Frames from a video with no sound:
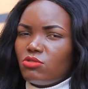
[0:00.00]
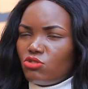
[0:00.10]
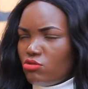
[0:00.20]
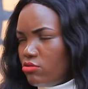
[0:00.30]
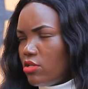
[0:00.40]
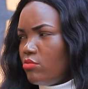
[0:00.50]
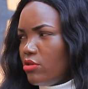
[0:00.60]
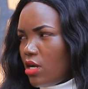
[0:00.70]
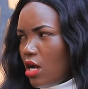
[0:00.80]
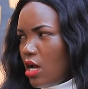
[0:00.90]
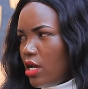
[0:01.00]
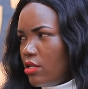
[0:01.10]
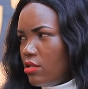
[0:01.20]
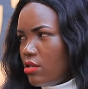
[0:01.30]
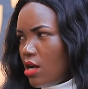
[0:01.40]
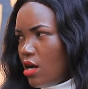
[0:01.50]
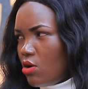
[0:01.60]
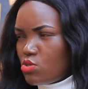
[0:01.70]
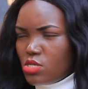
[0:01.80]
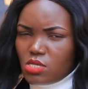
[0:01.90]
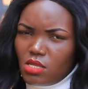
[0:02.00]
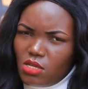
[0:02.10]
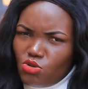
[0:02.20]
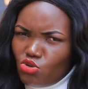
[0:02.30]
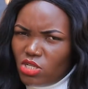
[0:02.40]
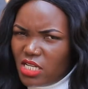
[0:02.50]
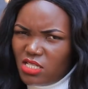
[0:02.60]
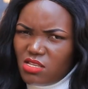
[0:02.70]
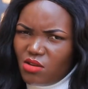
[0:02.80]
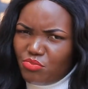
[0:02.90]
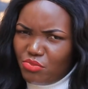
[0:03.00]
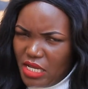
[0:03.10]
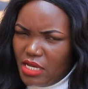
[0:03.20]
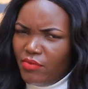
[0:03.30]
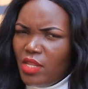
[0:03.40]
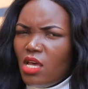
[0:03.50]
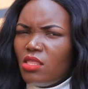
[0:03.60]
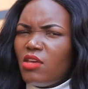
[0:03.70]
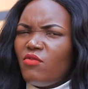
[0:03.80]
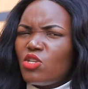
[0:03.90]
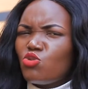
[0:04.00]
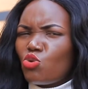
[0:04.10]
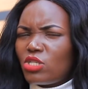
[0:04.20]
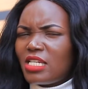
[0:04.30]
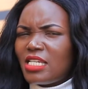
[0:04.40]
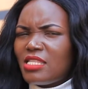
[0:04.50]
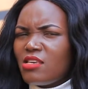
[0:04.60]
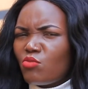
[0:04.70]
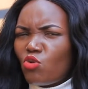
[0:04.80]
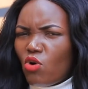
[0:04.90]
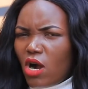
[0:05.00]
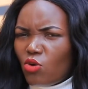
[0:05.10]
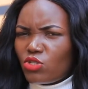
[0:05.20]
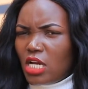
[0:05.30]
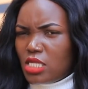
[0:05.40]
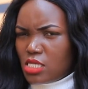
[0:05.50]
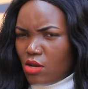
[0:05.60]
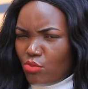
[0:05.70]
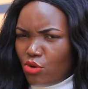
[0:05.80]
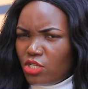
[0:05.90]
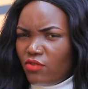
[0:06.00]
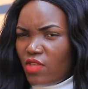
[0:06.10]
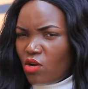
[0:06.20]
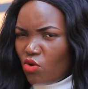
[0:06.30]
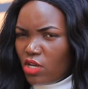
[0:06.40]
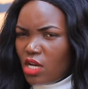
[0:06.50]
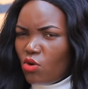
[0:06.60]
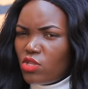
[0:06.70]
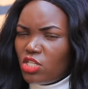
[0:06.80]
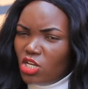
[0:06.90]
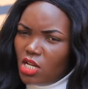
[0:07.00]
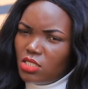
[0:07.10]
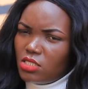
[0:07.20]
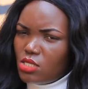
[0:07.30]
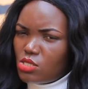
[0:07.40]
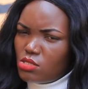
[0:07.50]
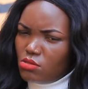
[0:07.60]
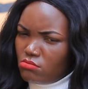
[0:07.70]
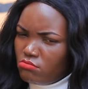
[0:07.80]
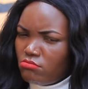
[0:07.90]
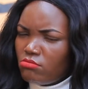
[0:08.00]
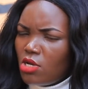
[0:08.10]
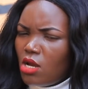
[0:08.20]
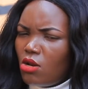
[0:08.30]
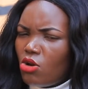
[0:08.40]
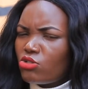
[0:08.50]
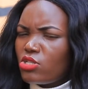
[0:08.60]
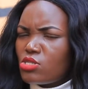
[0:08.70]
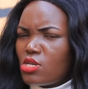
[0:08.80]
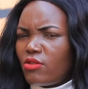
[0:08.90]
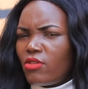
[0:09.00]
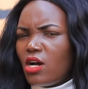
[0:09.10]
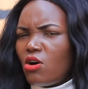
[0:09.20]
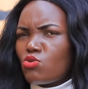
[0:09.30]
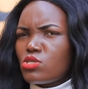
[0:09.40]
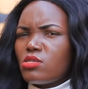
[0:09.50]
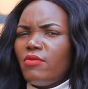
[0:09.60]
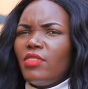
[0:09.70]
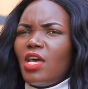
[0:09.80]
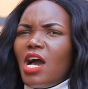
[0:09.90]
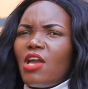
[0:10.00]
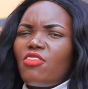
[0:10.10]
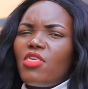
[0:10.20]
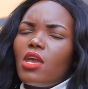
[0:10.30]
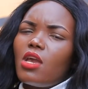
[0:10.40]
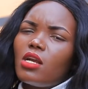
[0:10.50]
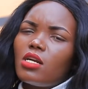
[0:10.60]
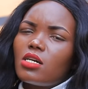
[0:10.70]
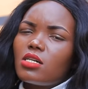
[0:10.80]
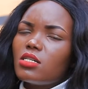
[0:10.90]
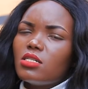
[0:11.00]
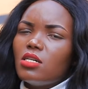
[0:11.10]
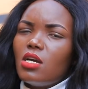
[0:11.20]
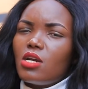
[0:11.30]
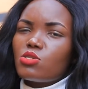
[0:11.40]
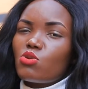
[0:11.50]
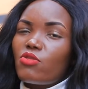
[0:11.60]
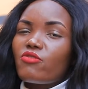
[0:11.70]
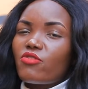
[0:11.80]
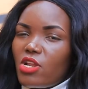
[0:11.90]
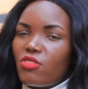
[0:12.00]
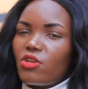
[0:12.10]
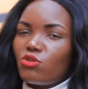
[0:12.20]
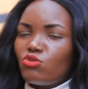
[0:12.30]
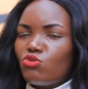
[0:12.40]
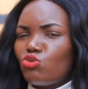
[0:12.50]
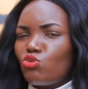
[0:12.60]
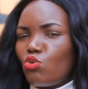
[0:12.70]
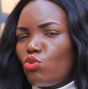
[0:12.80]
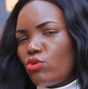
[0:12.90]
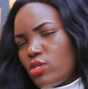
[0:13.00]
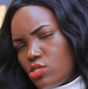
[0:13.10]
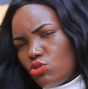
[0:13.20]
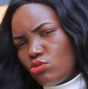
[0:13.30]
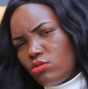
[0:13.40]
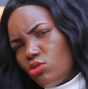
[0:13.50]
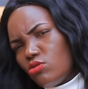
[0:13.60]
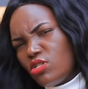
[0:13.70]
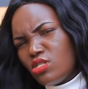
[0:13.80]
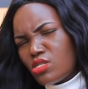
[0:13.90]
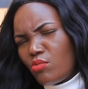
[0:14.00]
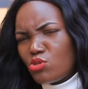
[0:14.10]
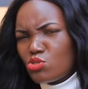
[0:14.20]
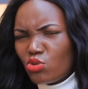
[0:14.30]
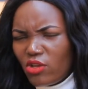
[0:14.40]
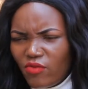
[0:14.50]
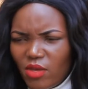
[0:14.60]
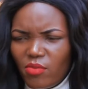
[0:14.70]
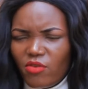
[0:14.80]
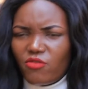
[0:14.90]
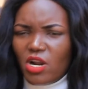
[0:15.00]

children behind their houses and they don't let them play. They even don't let them go out at some point. If they're going out, the child is locked inside the house. I think it's not the right thing to do to these children. You're supposed to give them the